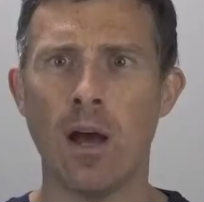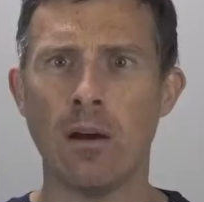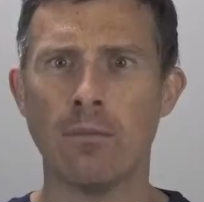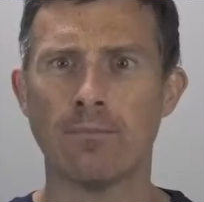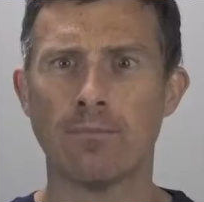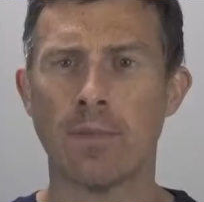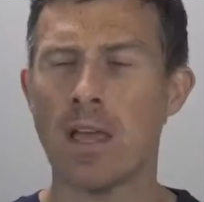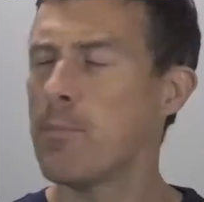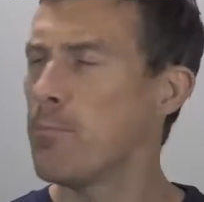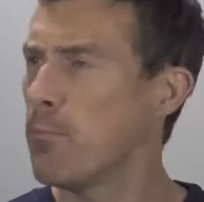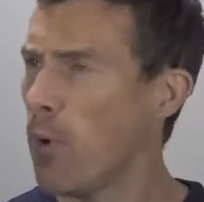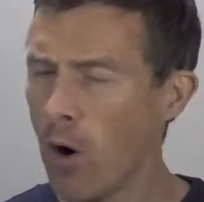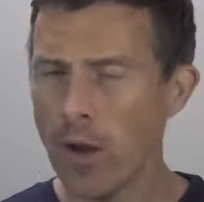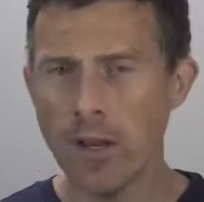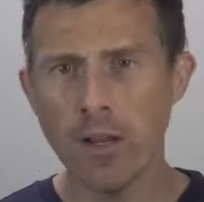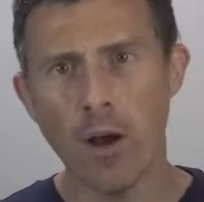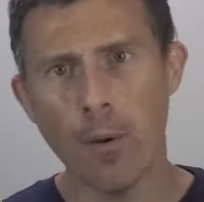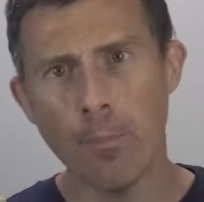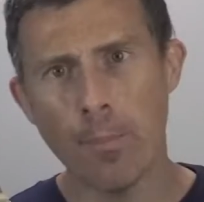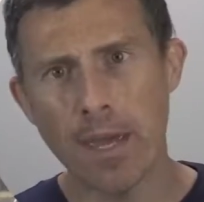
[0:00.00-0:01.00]
Well, it
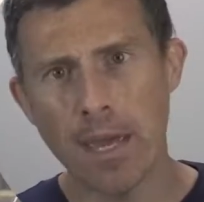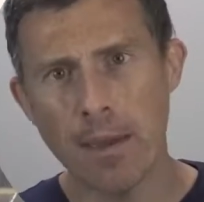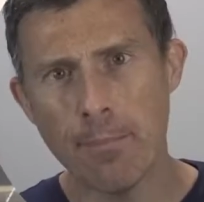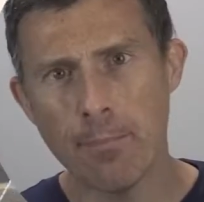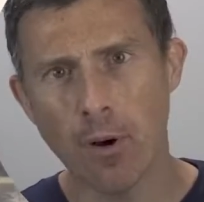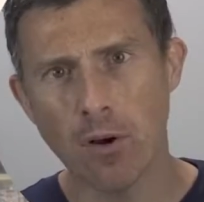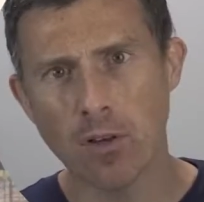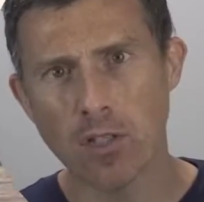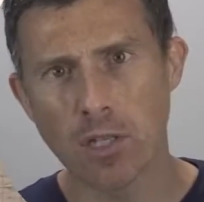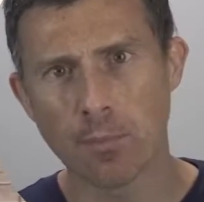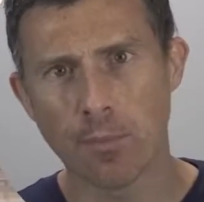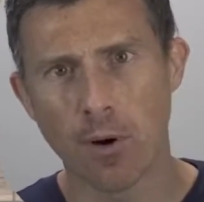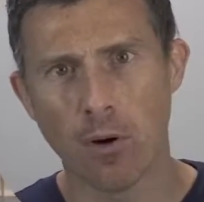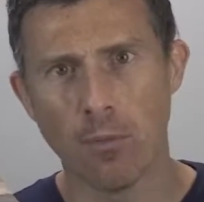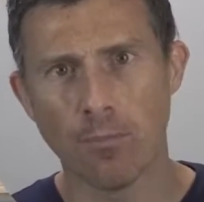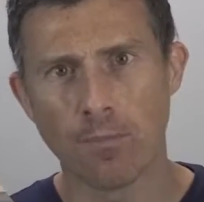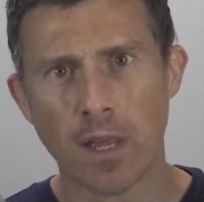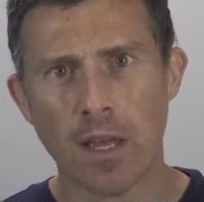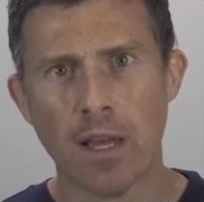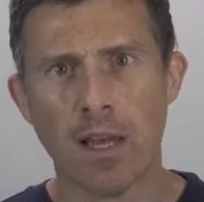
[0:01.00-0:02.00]
might not be
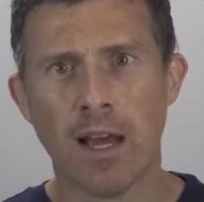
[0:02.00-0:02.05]
impossible.